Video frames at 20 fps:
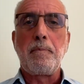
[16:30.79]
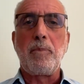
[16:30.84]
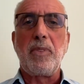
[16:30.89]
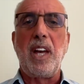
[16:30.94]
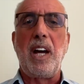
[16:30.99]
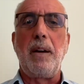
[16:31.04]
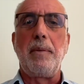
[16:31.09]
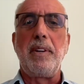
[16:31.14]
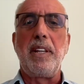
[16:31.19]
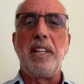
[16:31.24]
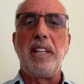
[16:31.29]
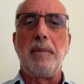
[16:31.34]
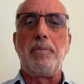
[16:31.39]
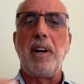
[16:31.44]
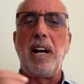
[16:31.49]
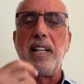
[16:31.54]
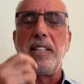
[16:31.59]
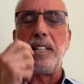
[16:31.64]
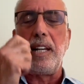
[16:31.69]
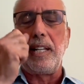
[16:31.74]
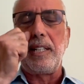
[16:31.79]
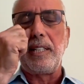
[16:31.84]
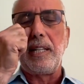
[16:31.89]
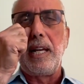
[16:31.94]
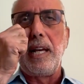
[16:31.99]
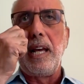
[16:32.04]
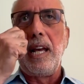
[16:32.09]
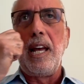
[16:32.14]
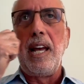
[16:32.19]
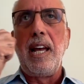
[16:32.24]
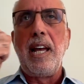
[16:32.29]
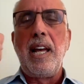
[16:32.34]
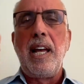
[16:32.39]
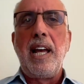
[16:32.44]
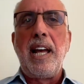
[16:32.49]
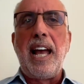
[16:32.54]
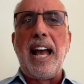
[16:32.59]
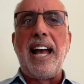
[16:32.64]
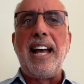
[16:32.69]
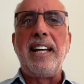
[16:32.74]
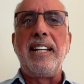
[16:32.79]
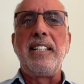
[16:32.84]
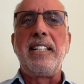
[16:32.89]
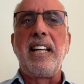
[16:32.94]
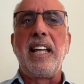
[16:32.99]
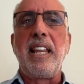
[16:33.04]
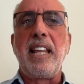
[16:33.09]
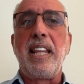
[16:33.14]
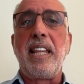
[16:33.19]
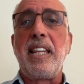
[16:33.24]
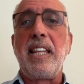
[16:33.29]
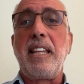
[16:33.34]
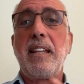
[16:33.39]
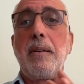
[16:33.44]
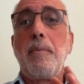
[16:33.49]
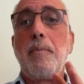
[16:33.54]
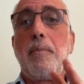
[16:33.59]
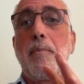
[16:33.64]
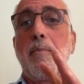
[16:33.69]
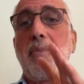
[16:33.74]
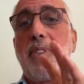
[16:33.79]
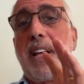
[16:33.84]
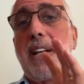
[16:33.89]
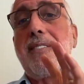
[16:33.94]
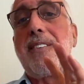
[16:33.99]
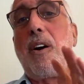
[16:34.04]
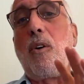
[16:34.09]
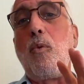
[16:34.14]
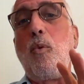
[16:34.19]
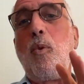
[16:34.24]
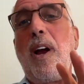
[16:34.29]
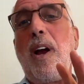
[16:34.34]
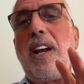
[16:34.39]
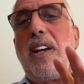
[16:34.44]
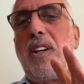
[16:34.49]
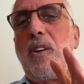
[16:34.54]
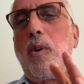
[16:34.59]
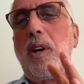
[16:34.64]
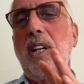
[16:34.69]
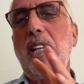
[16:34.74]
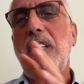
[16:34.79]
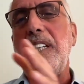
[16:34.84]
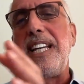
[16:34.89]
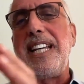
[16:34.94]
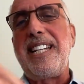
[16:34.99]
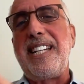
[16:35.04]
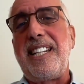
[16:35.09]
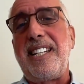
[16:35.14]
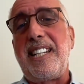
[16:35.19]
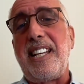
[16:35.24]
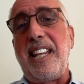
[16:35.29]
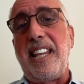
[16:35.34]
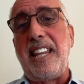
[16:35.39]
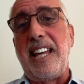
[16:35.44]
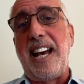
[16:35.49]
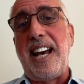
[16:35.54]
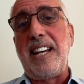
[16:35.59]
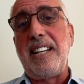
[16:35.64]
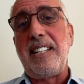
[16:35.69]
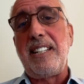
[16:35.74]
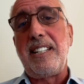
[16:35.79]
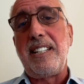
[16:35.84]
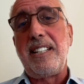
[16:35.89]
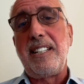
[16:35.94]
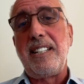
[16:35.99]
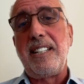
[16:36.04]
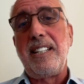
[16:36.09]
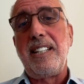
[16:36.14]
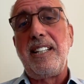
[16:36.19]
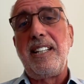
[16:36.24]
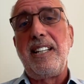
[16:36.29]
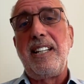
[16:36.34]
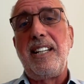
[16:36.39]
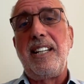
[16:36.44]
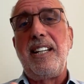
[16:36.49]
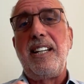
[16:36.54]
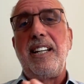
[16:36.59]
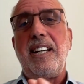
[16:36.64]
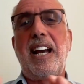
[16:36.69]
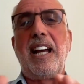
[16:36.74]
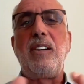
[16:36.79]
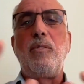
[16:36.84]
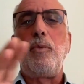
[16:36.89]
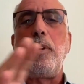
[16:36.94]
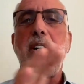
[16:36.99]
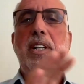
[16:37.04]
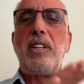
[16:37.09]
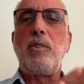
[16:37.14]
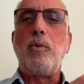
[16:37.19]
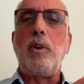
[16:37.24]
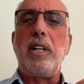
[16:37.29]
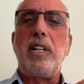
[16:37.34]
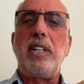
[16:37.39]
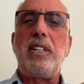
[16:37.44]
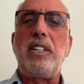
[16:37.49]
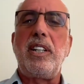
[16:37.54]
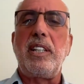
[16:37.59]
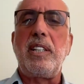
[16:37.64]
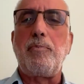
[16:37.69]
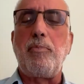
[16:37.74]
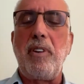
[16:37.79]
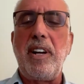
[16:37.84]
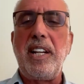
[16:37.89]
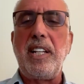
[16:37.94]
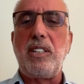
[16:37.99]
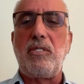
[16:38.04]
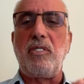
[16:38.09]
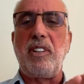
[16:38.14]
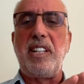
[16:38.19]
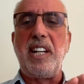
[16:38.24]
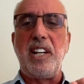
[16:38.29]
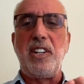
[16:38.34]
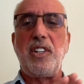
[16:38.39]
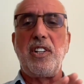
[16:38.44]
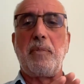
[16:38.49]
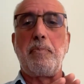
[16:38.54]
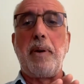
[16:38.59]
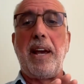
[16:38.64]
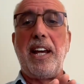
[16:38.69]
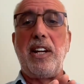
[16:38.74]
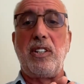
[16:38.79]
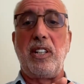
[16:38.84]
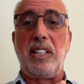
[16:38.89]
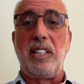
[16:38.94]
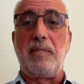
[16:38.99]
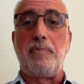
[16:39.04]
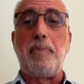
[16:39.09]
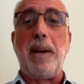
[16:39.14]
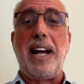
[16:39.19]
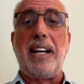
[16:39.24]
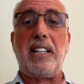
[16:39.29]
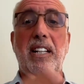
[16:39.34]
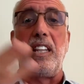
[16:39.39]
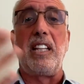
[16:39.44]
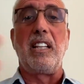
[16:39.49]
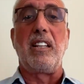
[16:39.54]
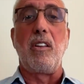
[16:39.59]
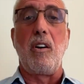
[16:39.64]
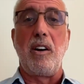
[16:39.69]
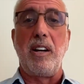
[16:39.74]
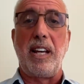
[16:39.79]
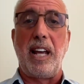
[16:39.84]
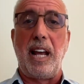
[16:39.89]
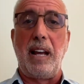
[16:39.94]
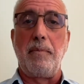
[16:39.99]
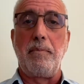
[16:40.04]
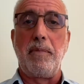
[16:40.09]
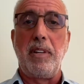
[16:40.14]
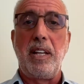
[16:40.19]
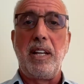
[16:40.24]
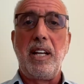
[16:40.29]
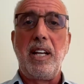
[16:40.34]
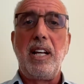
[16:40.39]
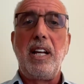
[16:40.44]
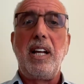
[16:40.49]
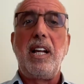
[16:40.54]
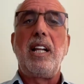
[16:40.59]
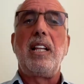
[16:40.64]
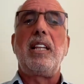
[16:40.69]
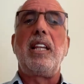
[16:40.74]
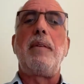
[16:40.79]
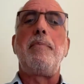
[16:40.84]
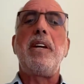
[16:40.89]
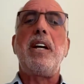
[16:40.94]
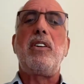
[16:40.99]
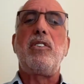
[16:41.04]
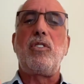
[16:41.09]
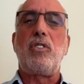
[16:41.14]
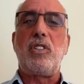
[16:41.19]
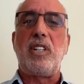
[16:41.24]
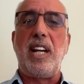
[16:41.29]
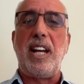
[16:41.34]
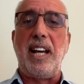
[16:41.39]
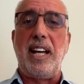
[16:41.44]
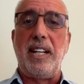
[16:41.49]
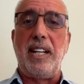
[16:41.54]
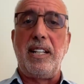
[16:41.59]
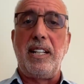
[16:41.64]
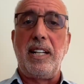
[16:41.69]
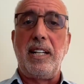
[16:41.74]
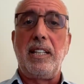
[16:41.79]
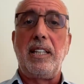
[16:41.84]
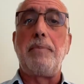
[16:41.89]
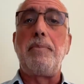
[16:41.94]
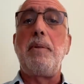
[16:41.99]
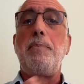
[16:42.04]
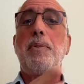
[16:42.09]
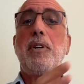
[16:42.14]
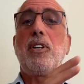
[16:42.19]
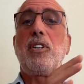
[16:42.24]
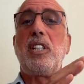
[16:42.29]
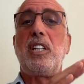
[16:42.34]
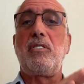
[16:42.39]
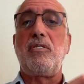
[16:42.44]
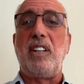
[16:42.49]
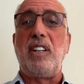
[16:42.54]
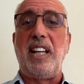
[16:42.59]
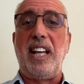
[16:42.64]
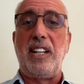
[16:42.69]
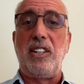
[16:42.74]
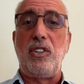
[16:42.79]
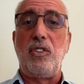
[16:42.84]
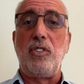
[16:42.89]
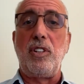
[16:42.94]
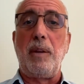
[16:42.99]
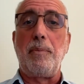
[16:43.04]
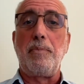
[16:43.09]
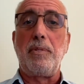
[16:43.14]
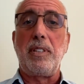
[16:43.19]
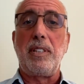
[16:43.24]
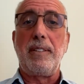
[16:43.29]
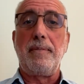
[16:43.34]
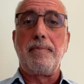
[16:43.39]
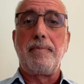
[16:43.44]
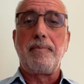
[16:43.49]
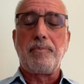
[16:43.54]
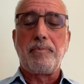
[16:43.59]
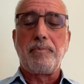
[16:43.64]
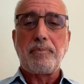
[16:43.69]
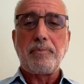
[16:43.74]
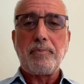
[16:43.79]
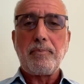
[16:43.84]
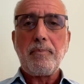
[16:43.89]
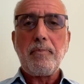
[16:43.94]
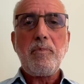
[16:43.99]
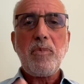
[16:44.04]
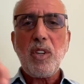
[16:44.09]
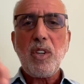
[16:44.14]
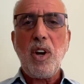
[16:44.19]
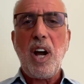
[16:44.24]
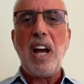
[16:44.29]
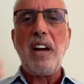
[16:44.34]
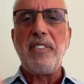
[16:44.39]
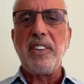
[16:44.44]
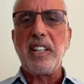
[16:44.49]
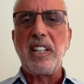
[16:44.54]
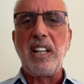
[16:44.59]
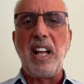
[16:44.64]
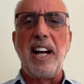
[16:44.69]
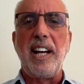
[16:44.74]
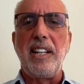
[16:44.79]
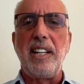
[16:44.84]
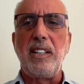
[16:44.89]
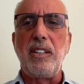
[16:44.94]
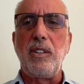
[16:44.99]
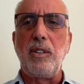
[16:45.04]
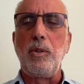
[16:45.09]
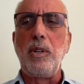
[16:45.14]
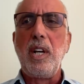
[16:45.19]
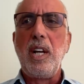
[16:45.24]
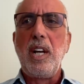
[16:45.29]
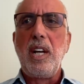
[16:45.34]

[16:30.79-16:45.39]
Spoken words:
in the process. And think about when you want to lean into that and when do you want to just bring strategic patience back to the long game. Let me understand. Let me build these relationships. I have a client who